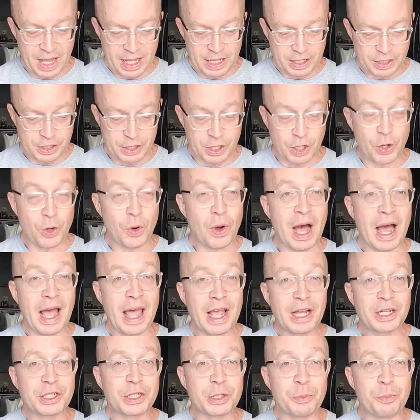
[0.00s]
So I
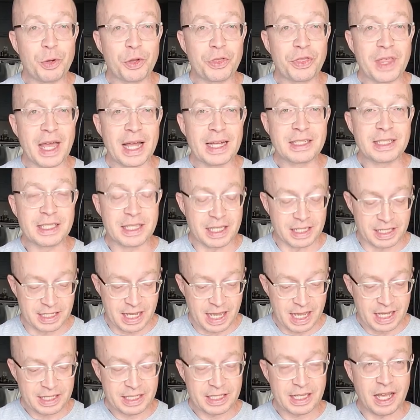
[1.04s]
actually put that to the
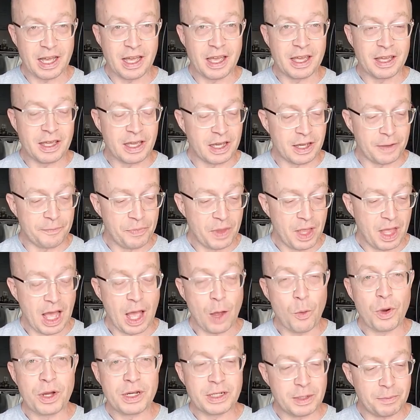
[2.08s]
test. I
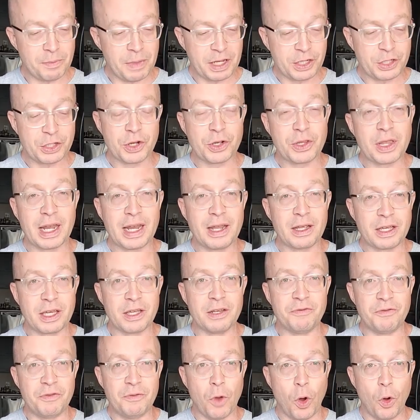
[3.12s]
wanted to make sure that it
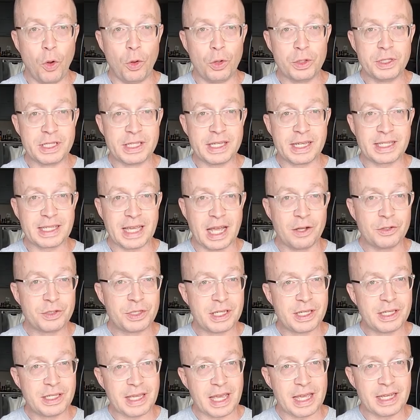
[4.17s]
could hold 6
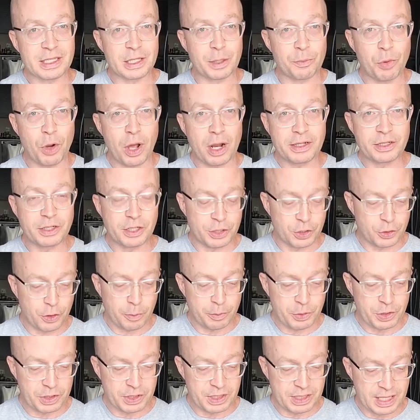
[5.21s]
ounces as the product
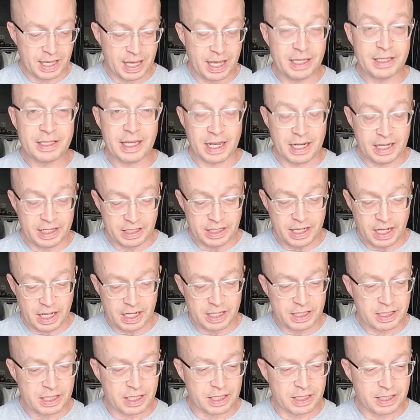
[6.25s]
description says, and it
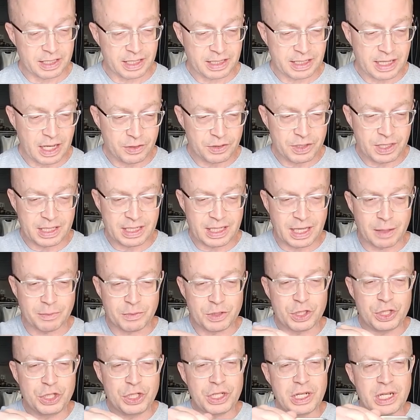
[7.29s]
does. The 6 ounces
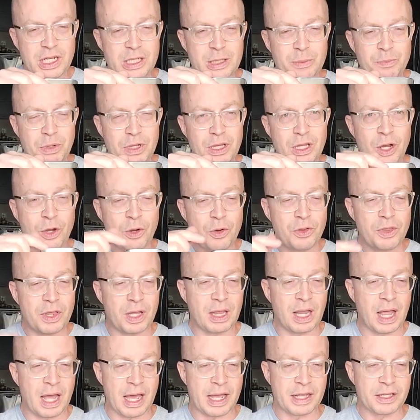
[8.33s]
comes just below the
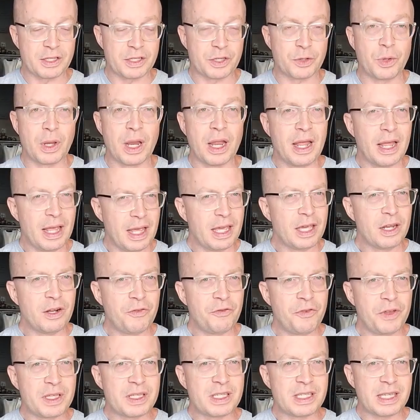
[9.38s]
line. So it'll
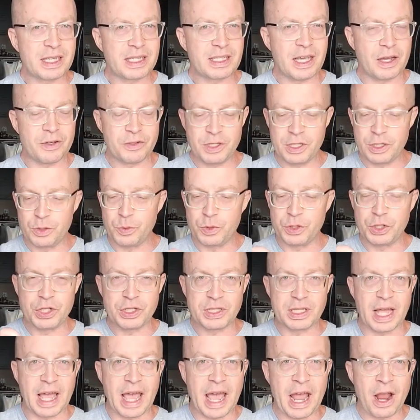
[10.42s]
fit 6 ounces with
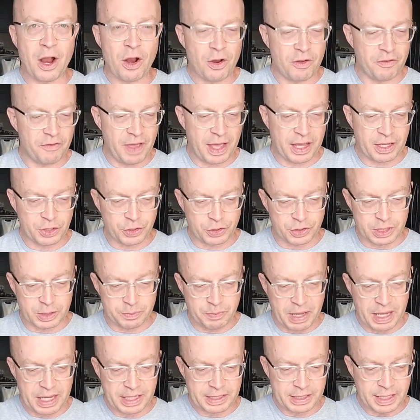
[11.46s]
just a hair of extra
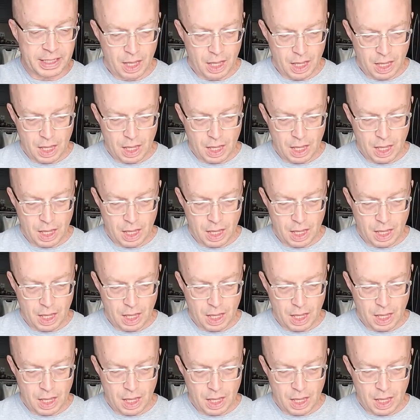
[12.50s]
space.